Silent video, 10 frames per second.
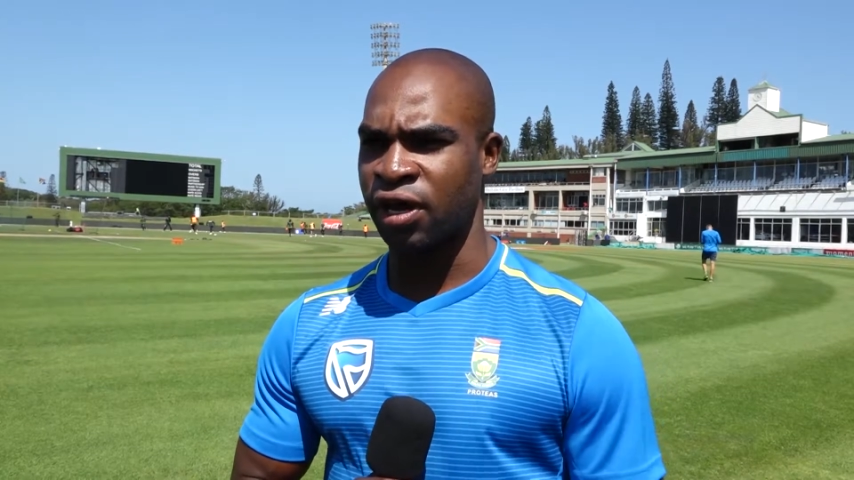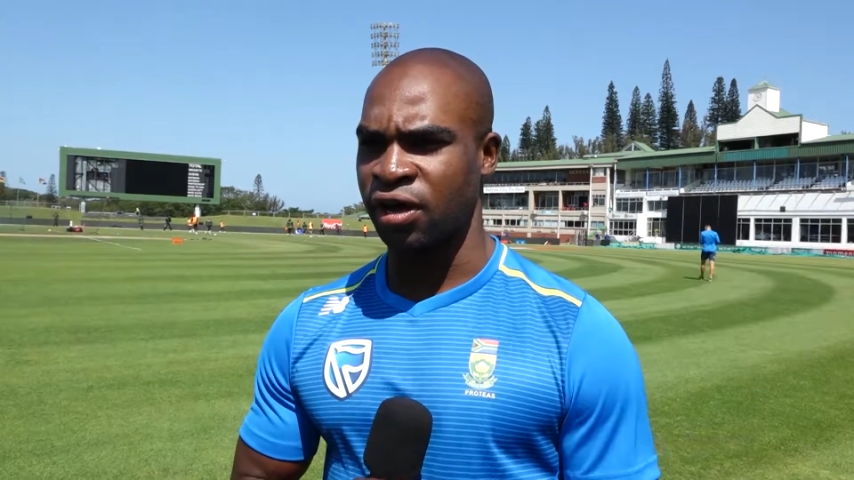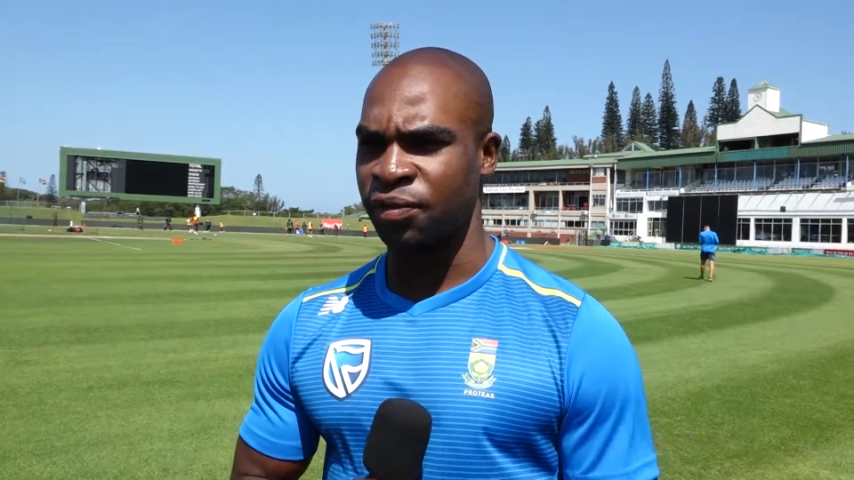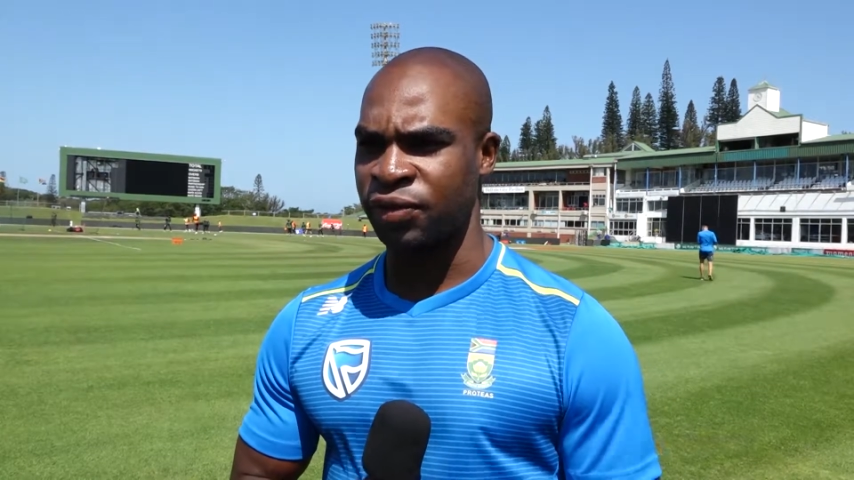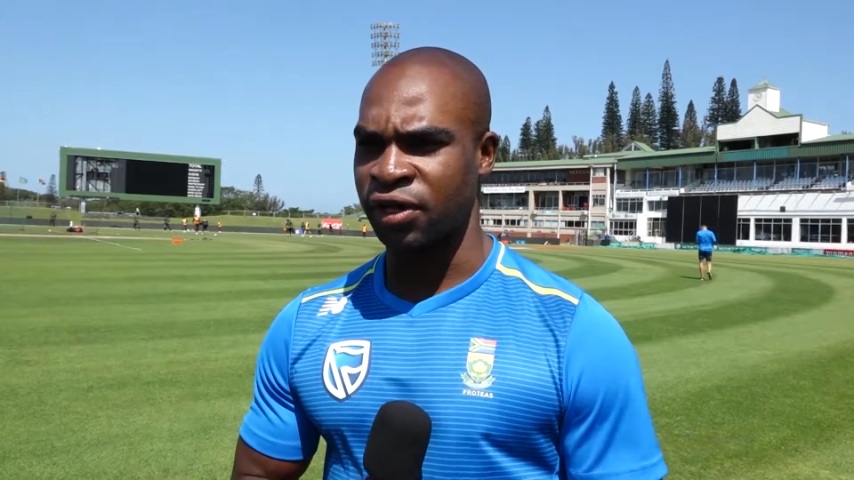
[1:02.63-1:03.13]

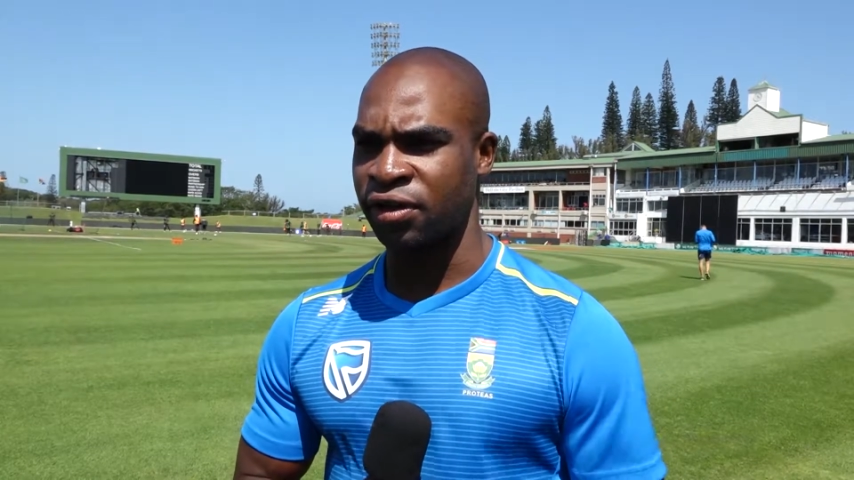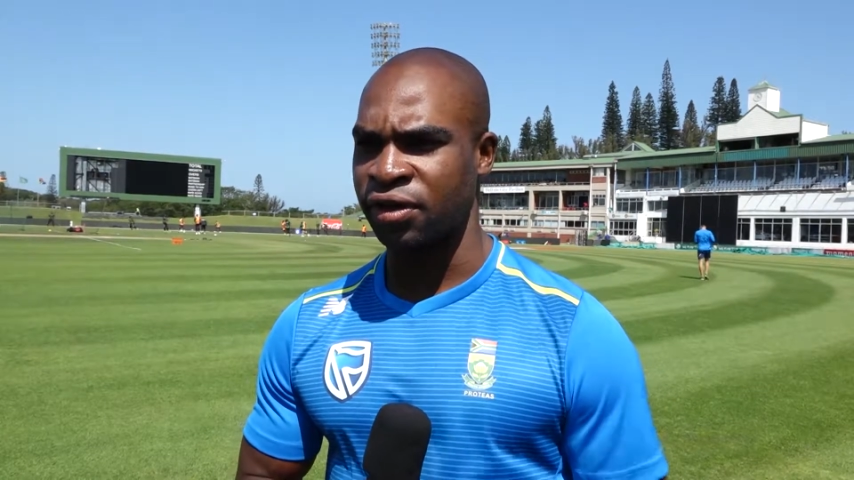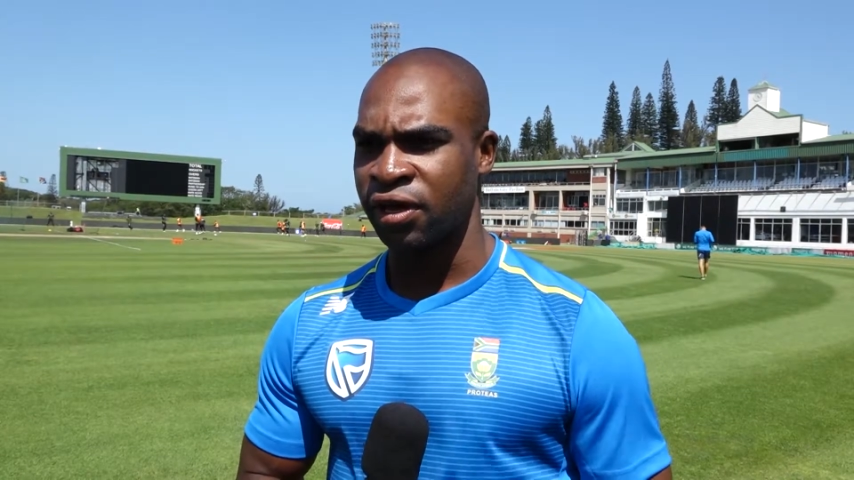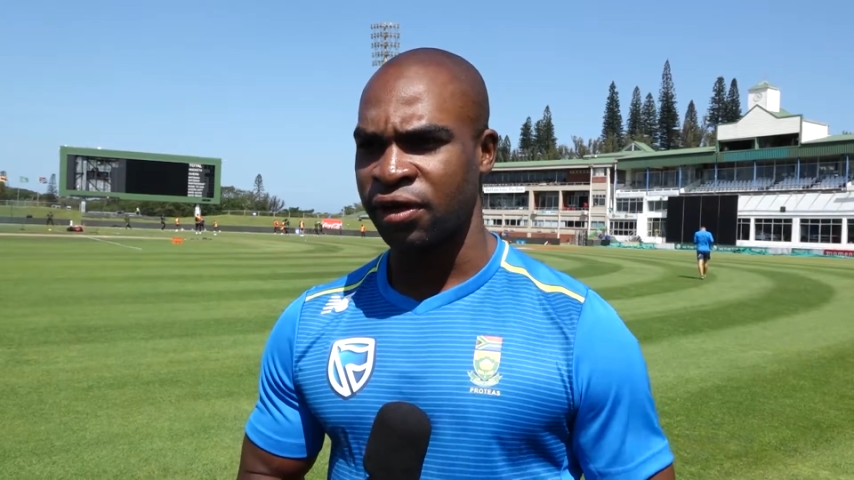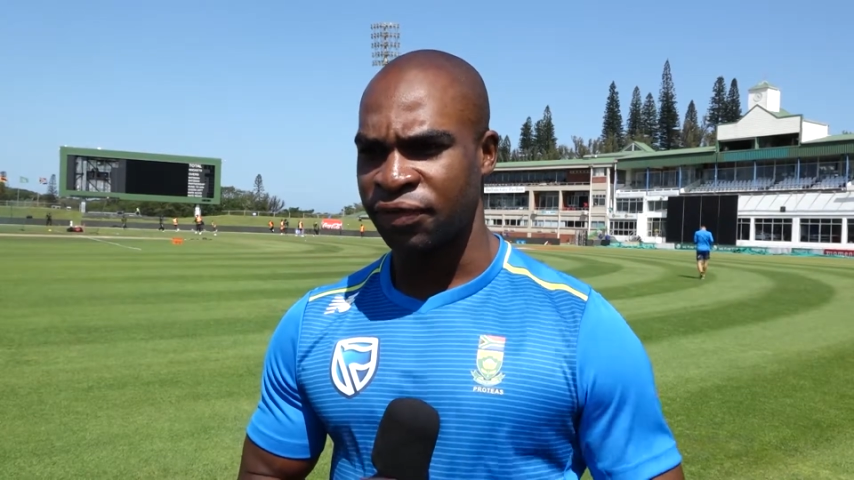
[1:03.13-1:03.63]
You
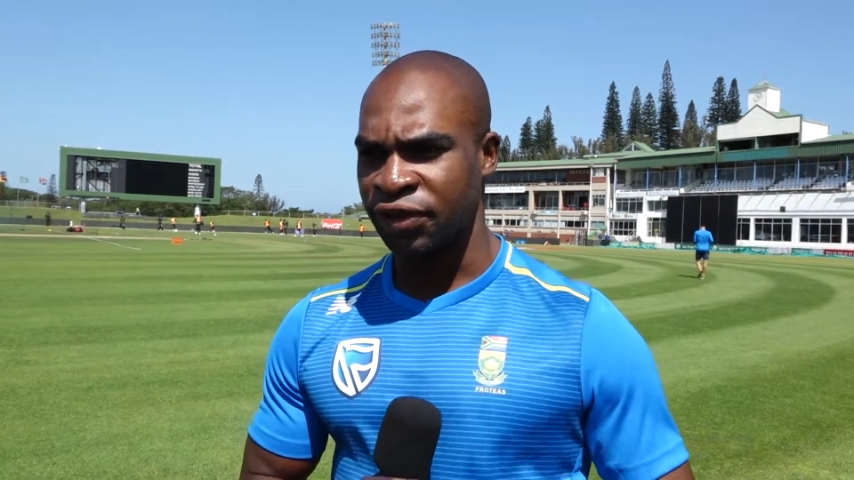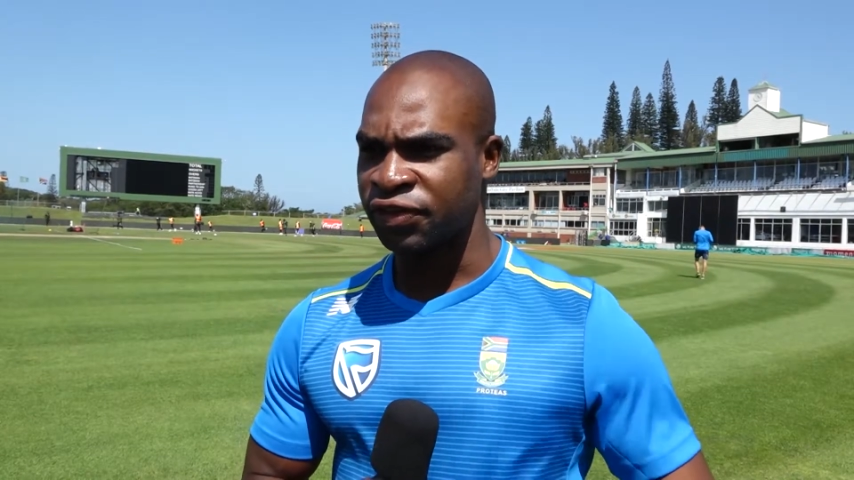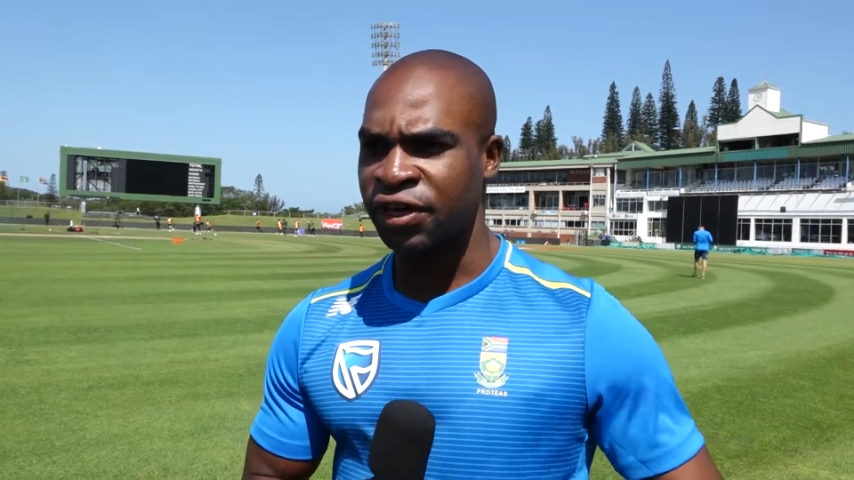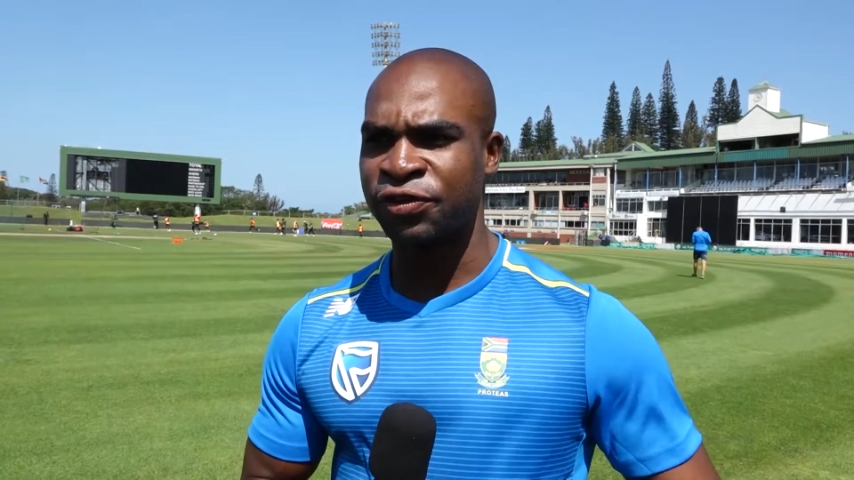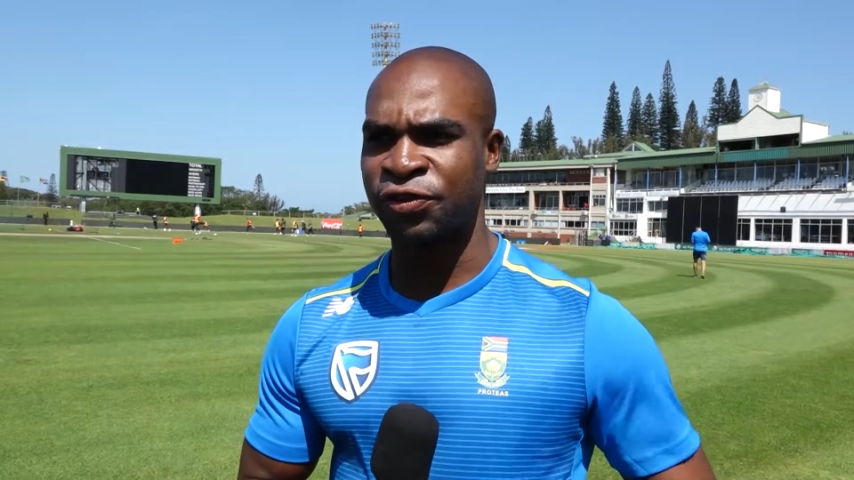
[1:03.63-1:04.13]
know, the
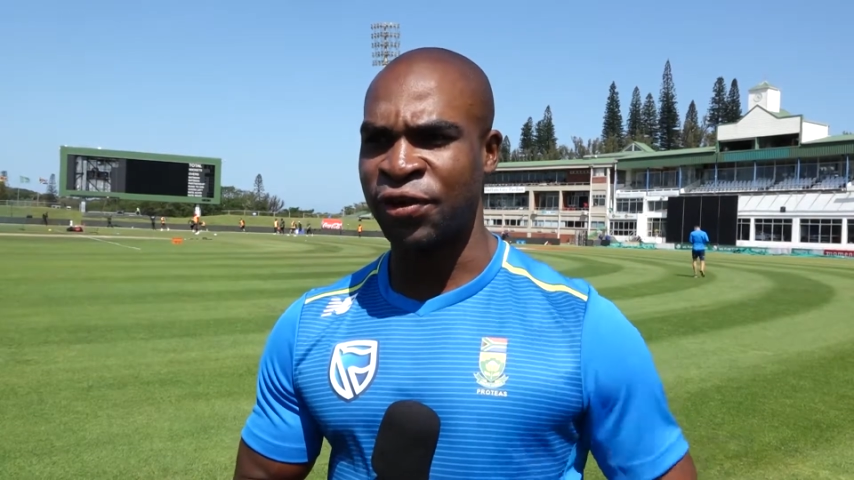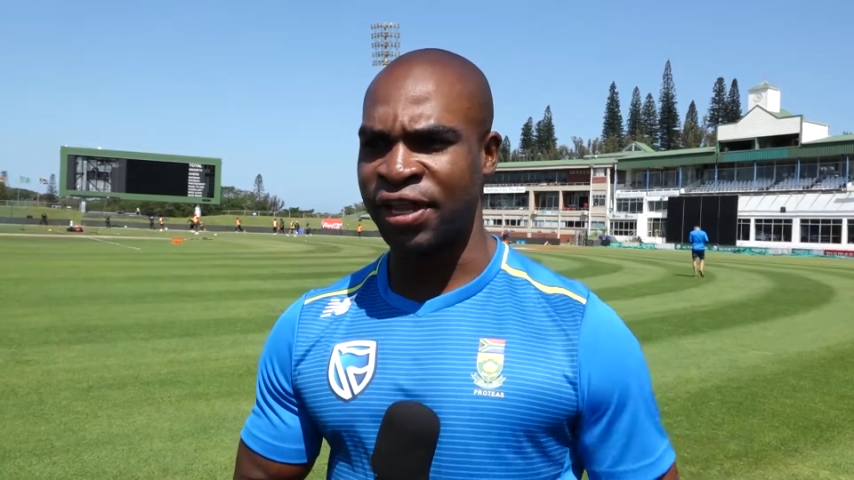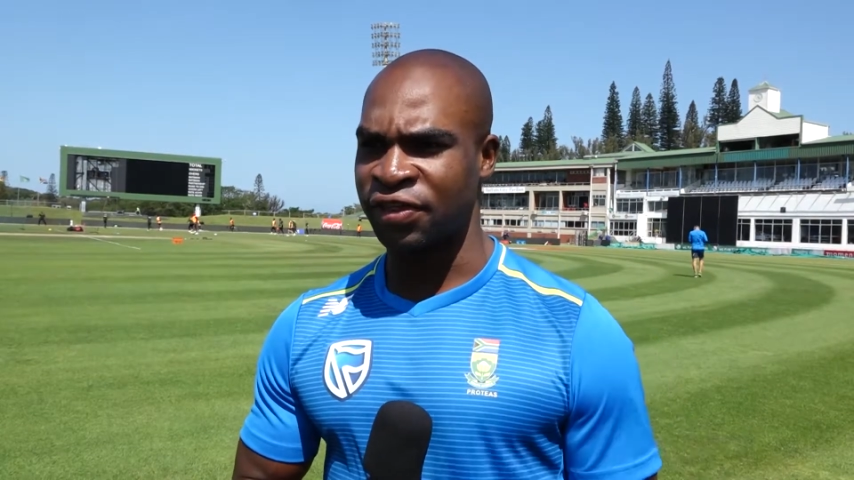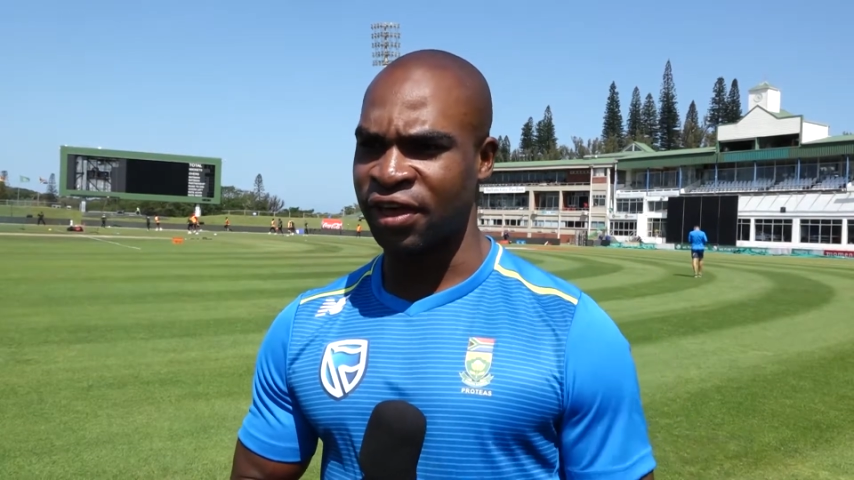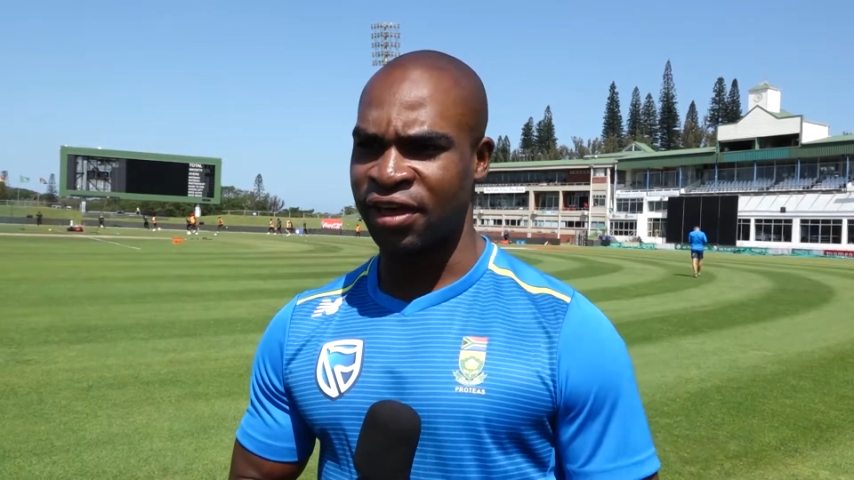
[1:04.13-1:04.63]
skills are
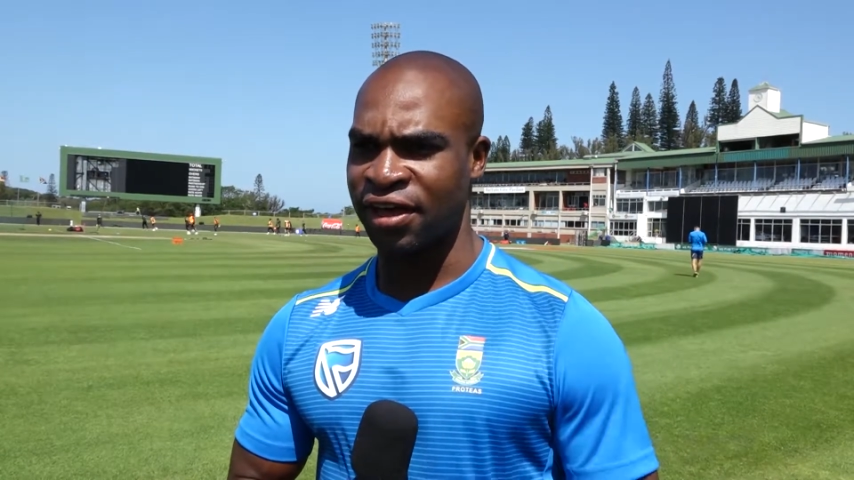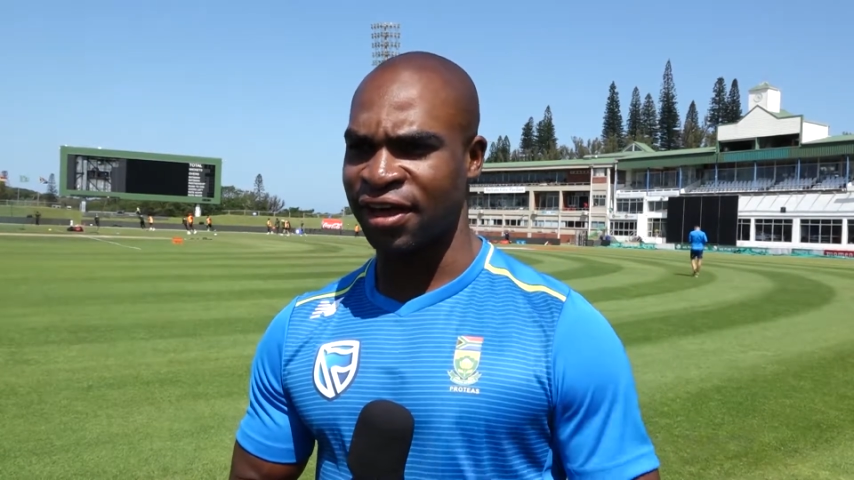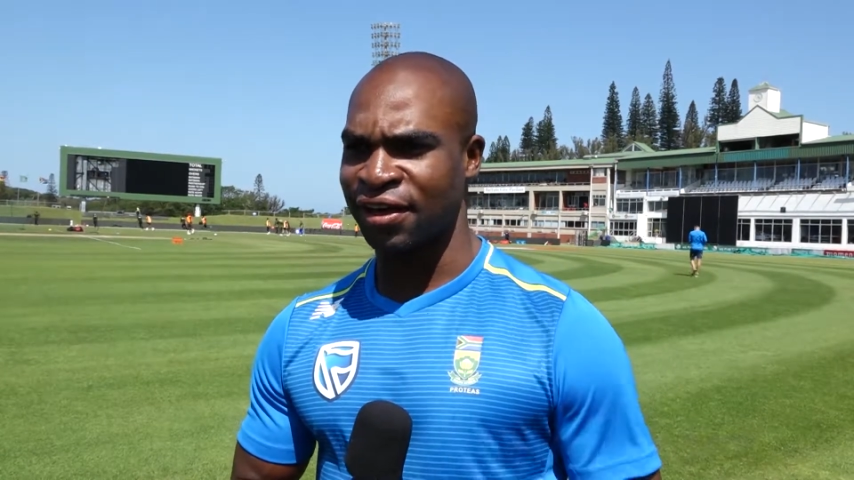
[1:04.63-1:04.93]
already there.